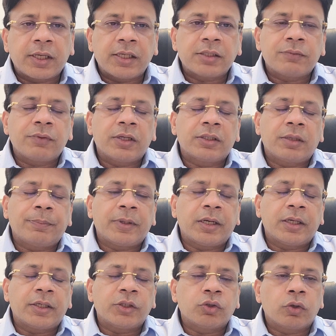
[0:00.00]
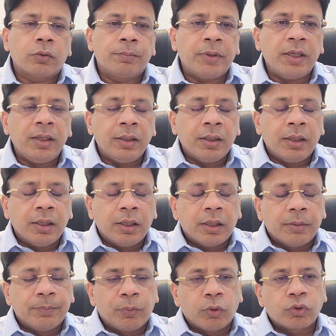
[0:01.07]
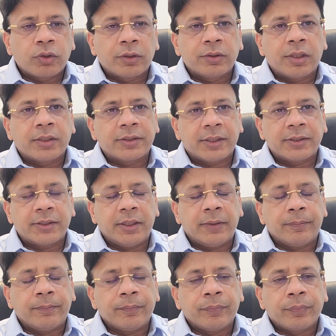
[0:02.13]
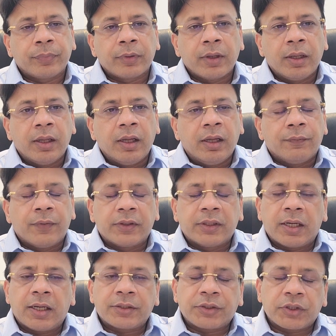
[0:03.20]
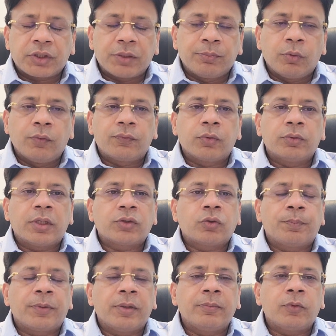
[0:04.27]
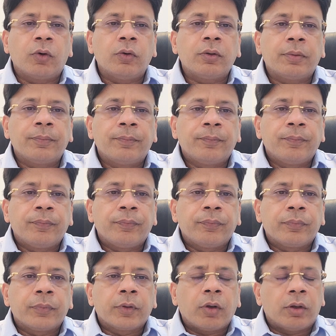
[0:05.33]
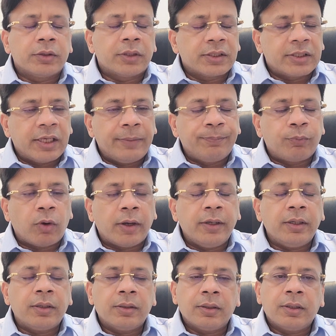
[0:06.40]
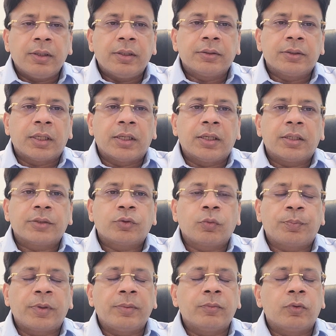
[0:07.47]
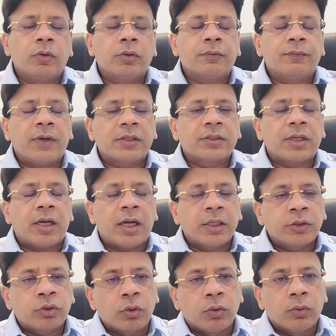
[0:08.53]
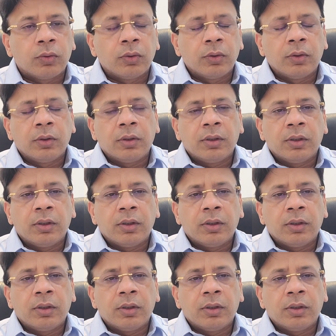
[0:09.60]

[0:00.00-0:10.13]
case where the penalty should be imposed on the assessee. When the assessee moved to the Supreme Court on the same point, the Supreme Court was also